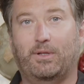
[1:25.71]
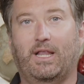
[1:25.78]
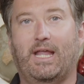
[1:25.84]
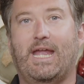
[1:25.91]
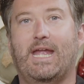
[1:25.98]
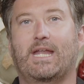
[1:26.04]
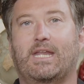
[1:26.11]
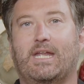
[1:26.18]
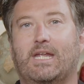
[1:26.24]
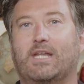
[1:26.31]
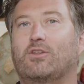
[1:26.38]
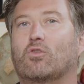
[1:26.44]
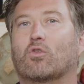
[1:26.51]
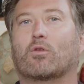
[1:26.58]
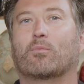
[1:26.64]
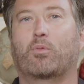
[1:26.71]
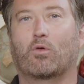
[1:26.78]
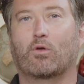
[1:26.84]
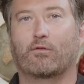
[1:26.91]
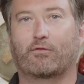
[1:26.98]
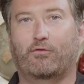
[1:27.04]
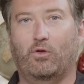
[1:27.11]
plan in your
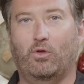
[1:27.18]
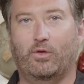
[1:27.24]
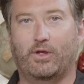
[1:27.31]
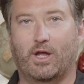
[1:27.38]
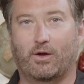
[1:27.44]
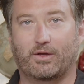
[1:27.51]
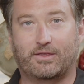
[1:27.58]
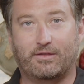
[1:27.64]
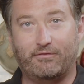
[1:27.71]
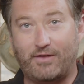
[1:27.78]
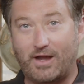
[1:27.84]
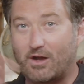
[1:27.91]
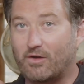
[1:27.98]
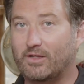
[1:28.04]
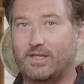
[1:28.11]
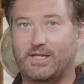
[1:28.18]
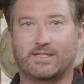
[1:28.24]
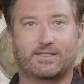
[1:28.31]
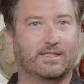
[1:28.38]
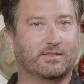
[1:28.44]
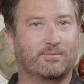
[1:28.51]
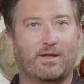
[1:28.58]
portfolio, at the very
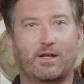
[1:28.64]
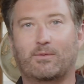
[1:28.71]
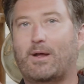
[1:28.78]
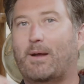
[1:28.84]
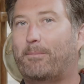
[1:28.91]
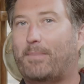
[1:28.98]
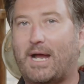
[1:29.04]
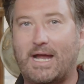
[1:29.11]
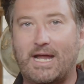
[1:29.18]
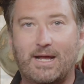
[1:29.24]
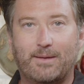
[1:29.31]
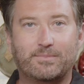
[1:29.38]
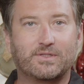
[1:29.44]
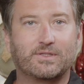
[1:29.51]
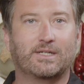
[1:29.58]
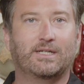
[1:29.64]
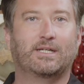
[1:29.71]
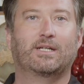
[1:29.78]
least, doesn't matter about buy-ups.